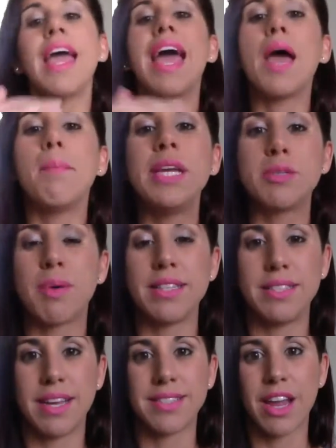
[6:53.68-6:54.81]
And Beachbody
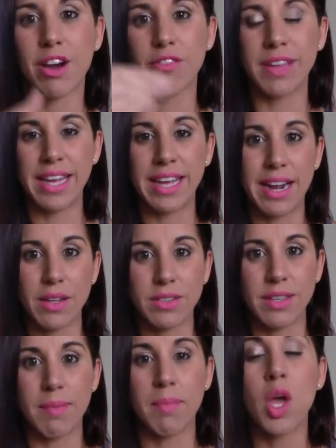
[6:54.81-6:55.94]
takes care of getting it out to
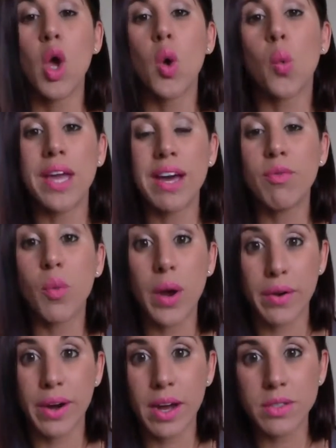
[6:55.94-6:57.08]
them. We have
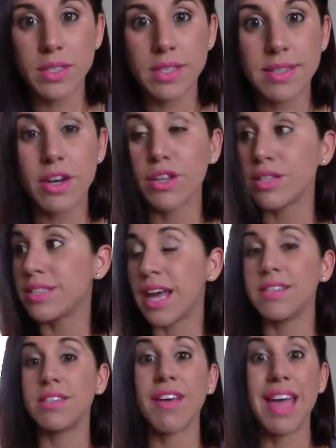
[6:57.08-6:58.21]
warehouses that are the
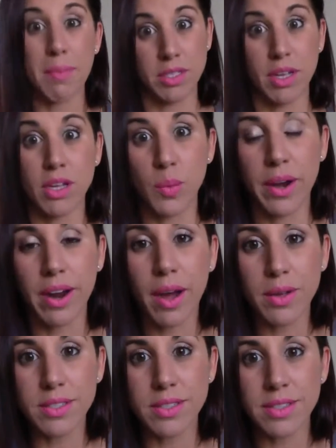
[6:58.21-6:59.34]
size of Amazon's
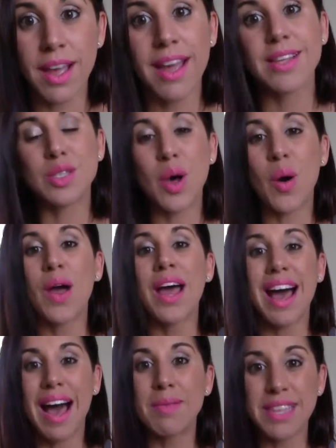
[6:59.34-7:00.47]
warehouse. So
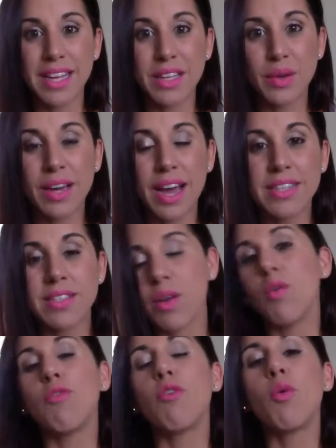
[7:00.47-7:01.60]
I'm telling you guys,
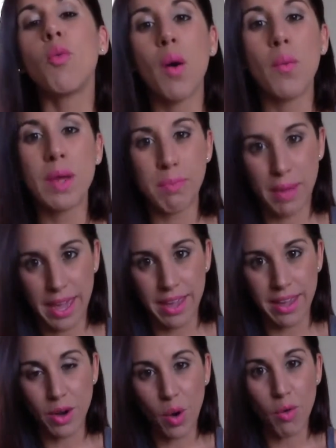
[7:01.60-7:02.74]
for what we pay
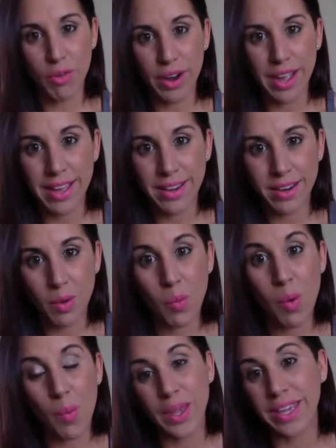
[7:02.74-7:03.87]
in overhead,
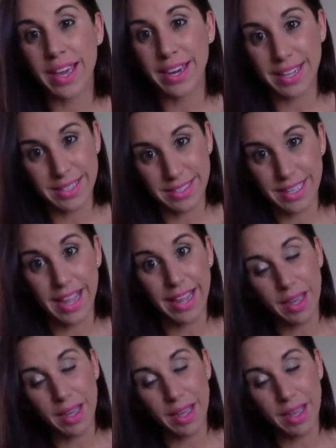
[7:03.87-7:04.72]
what we get is like,